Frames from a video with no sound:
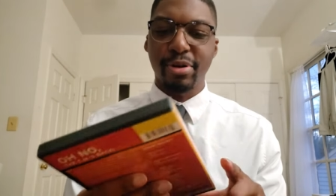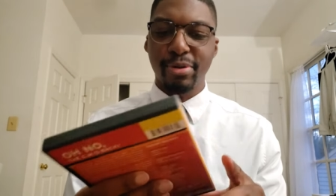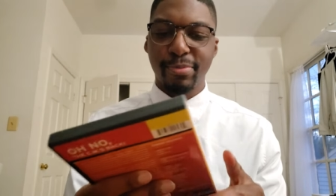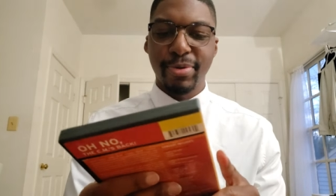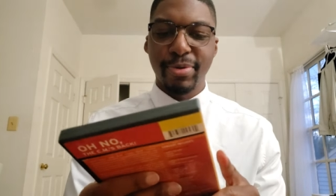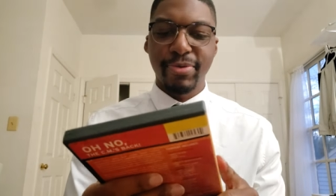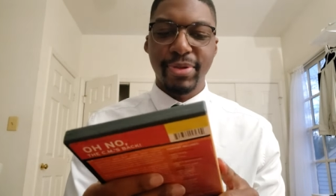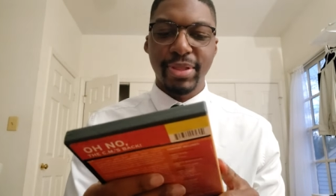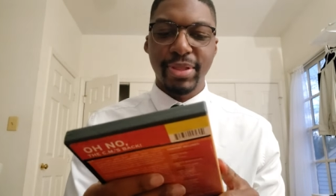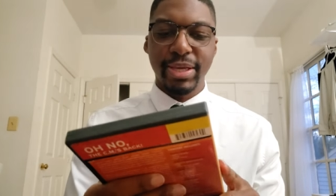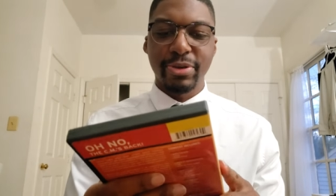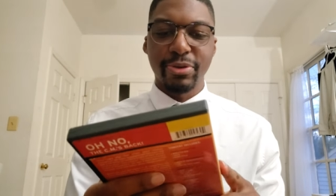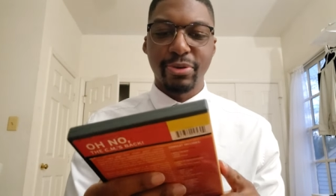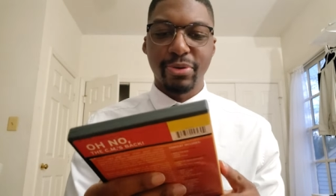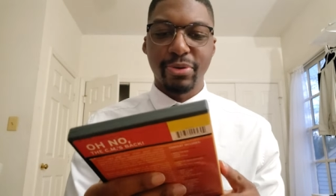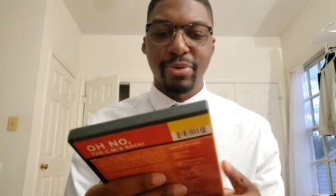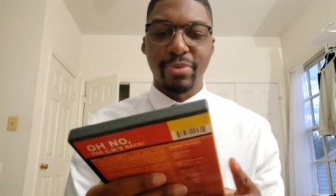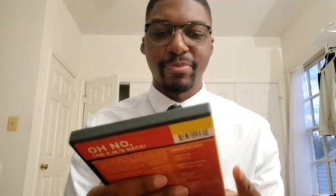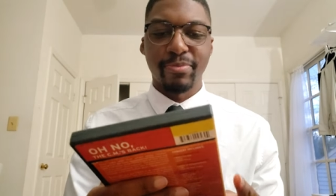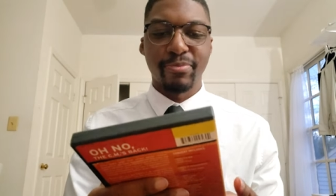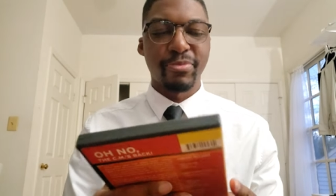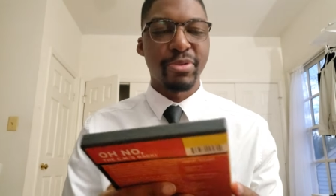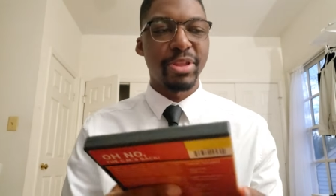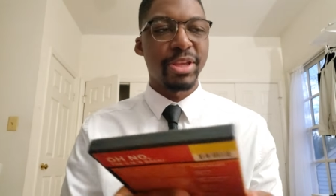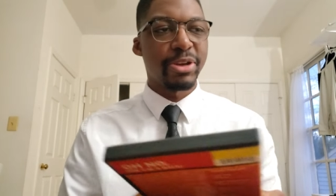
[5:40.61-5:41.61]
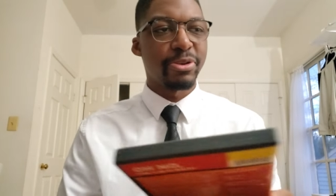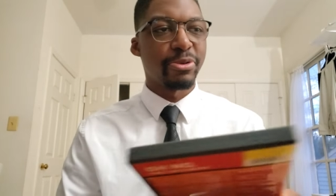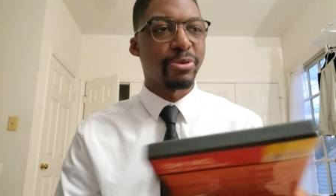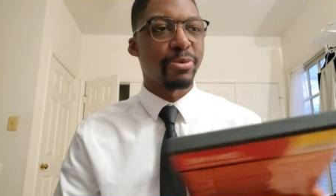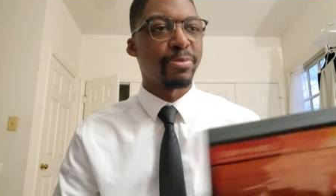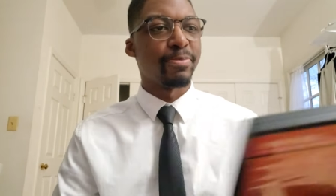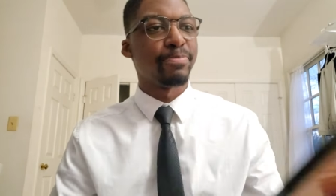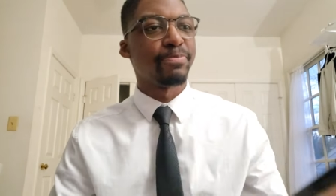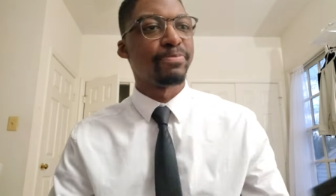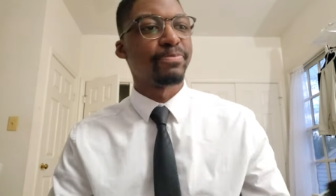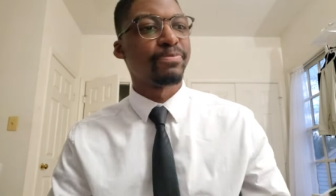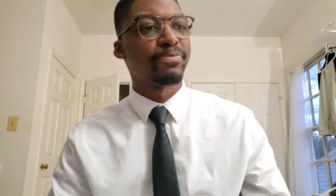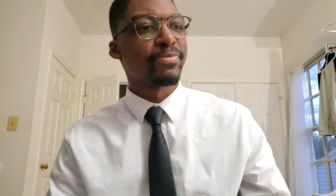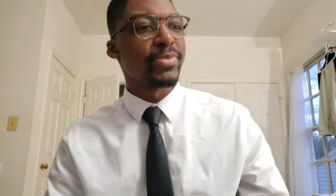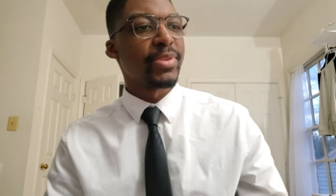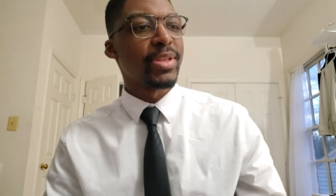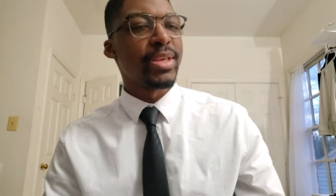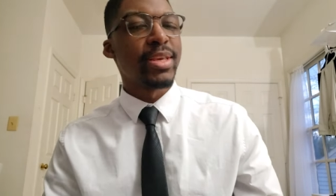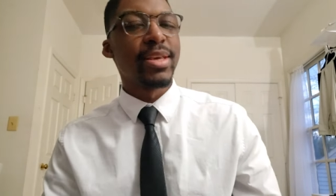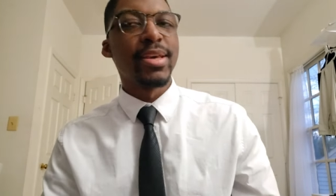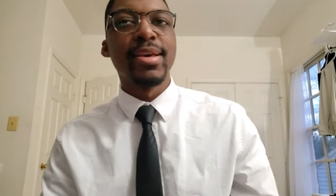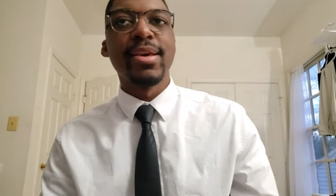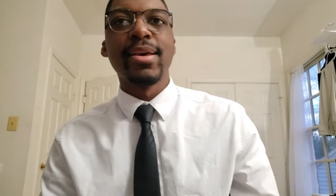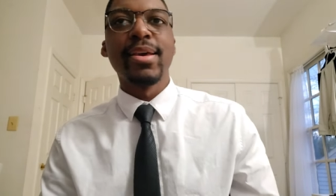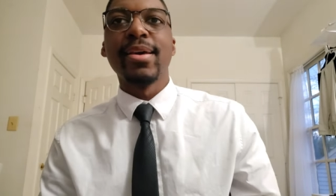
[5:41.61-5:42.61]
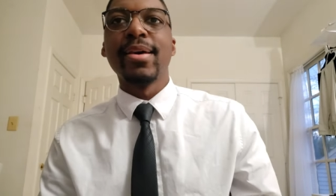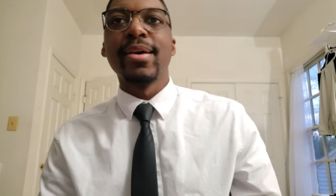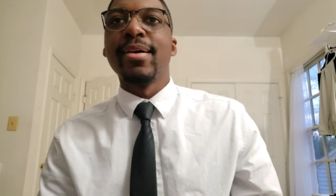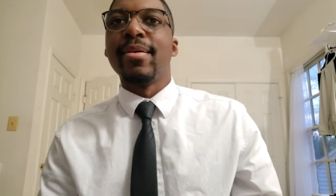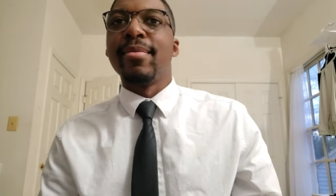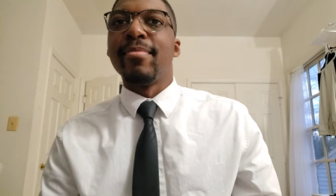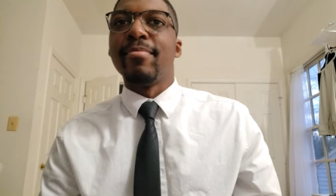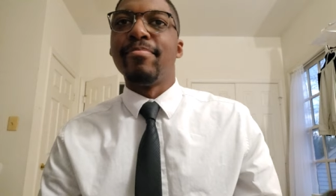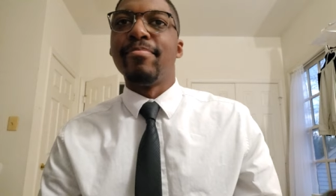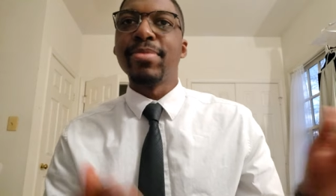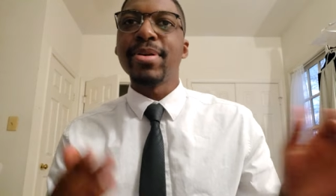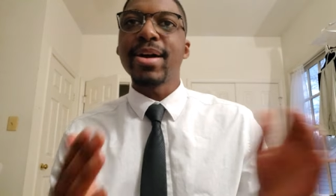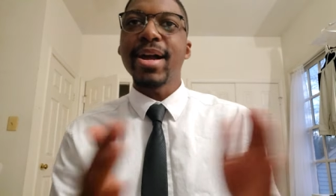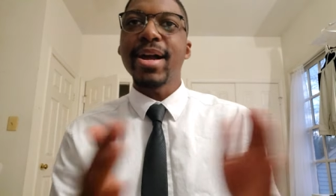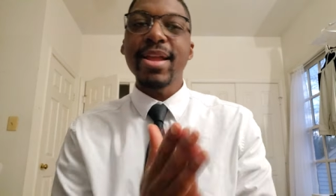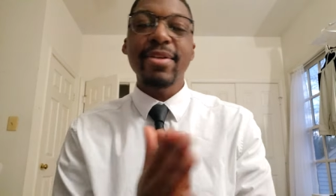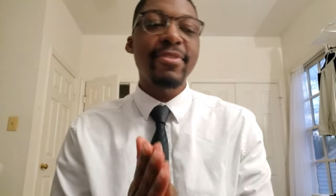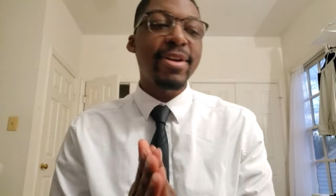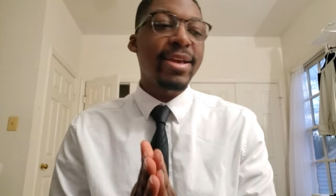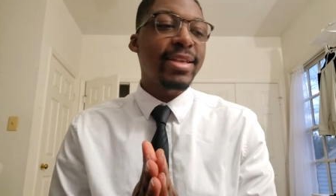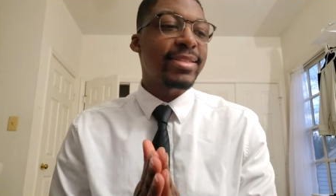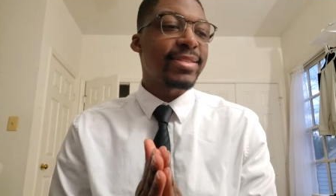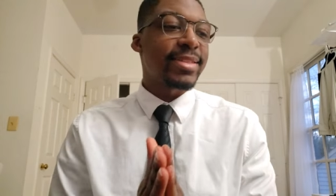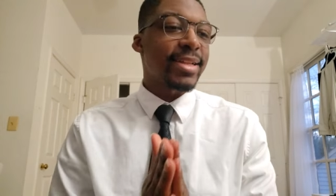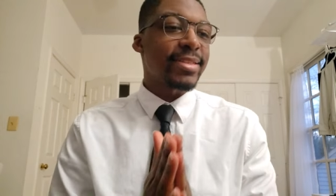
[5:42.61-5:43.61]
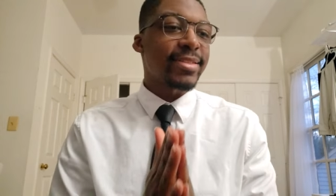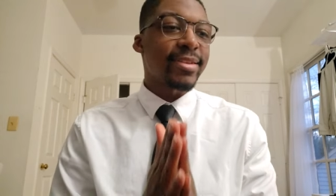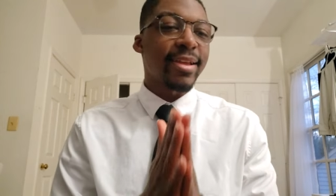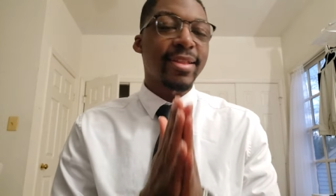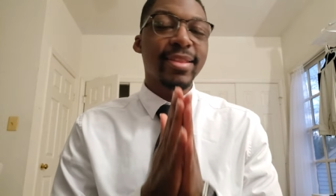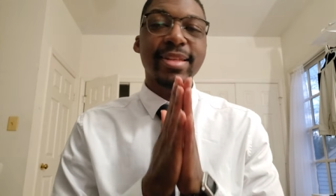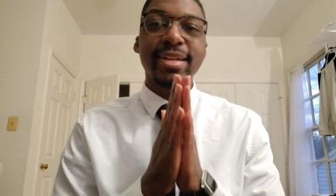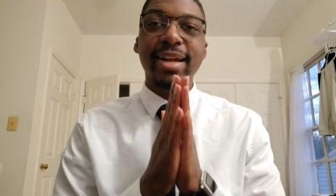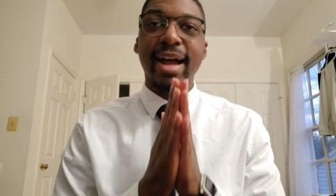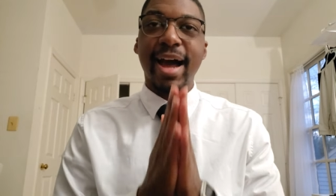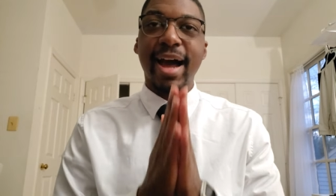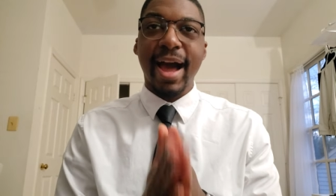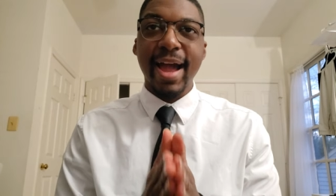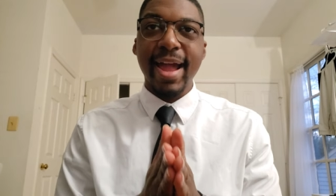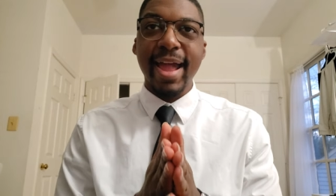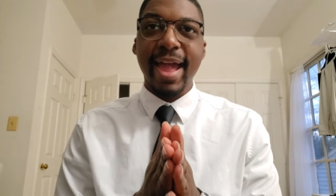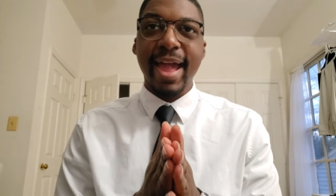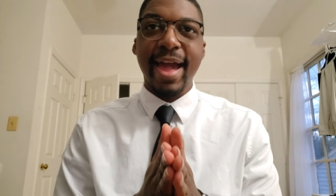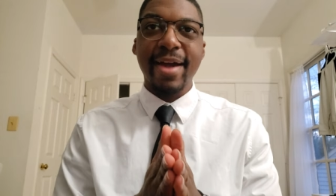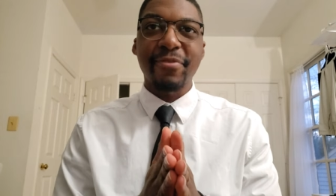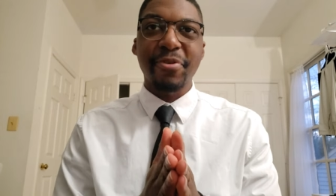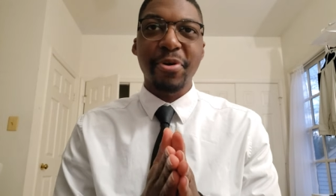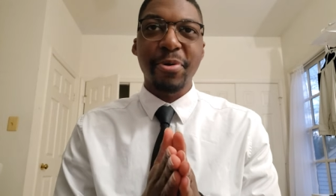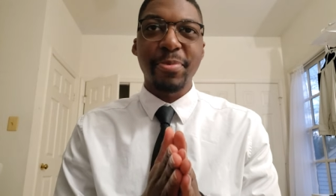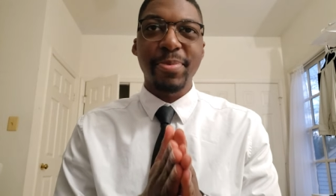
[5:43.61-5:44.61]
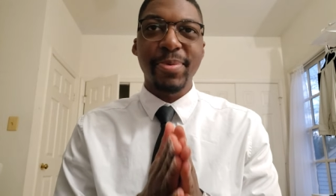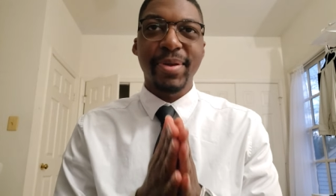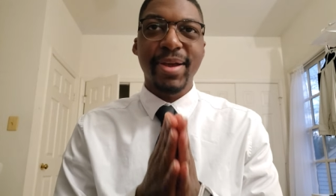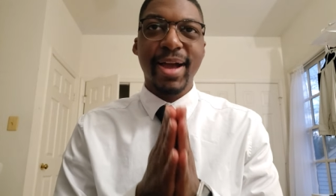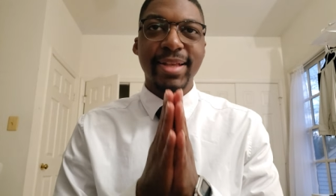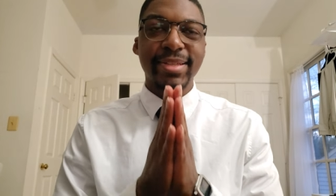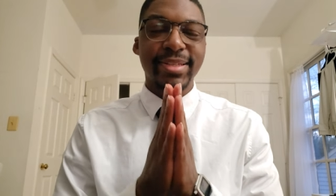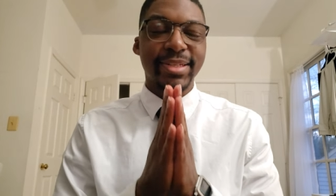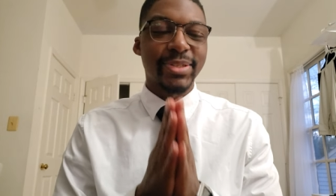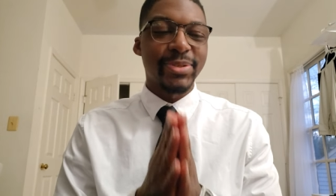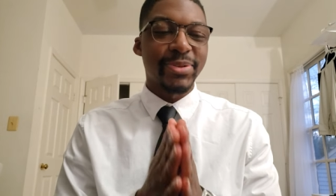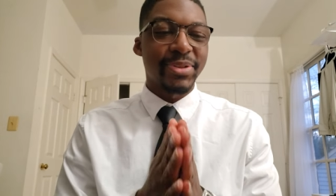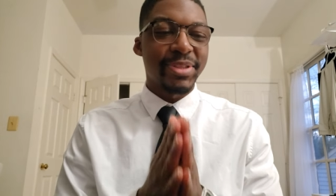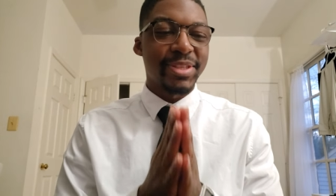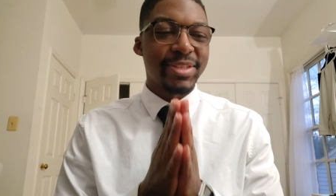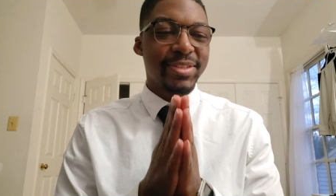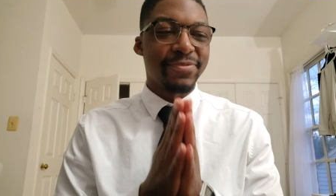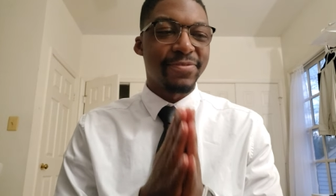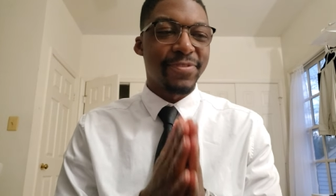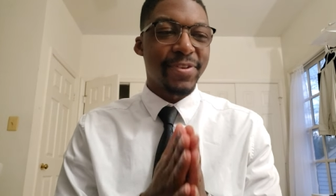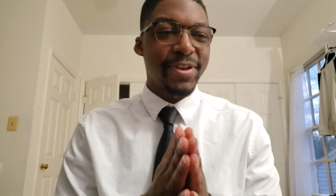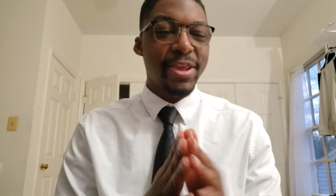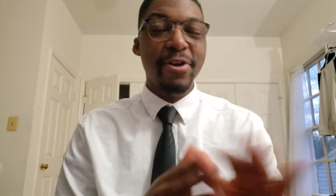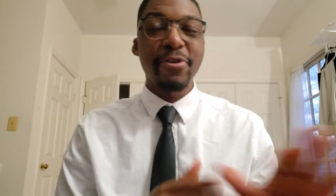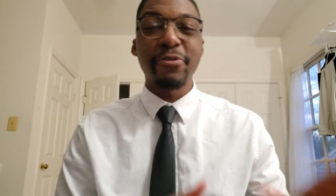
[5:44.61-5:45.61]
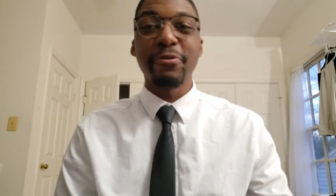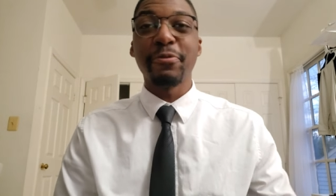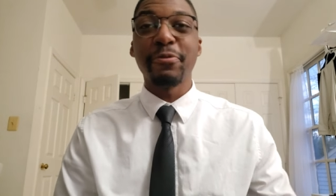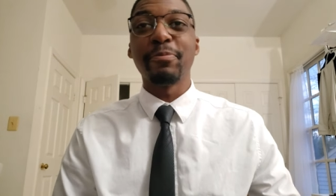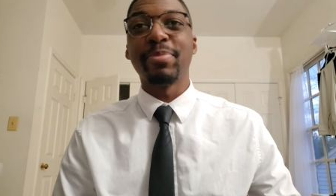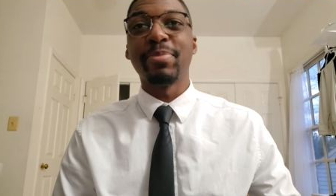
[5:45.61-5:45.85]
It'll be really cool, really cool. But anyways, that's all that I have. I hope you guys enjoyed this video.